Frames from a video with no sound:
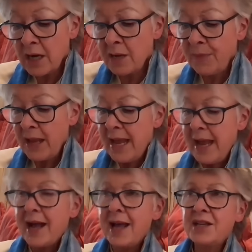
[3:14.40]

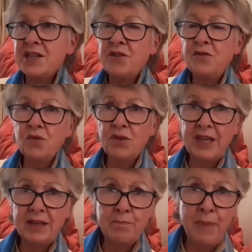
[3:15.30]
And if you
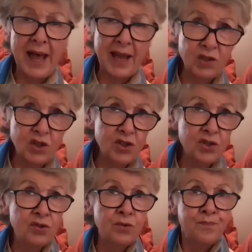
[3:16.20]
think back
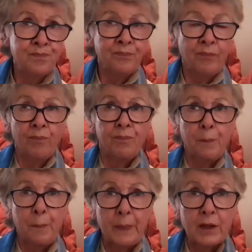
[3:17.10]
to
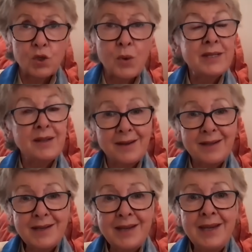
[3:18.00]

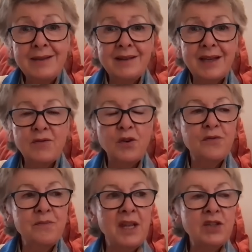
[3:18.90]
2018, and I've
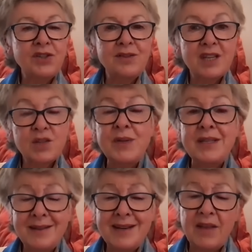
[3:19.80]
often mentioned this, we
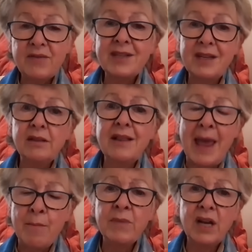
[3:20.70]
didn't have a single
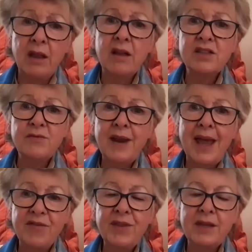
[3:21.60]
M-class
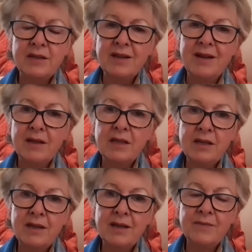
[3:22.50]
flare the entire
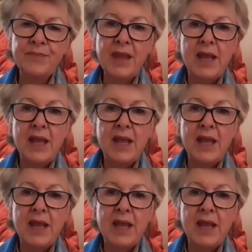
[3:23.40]
year.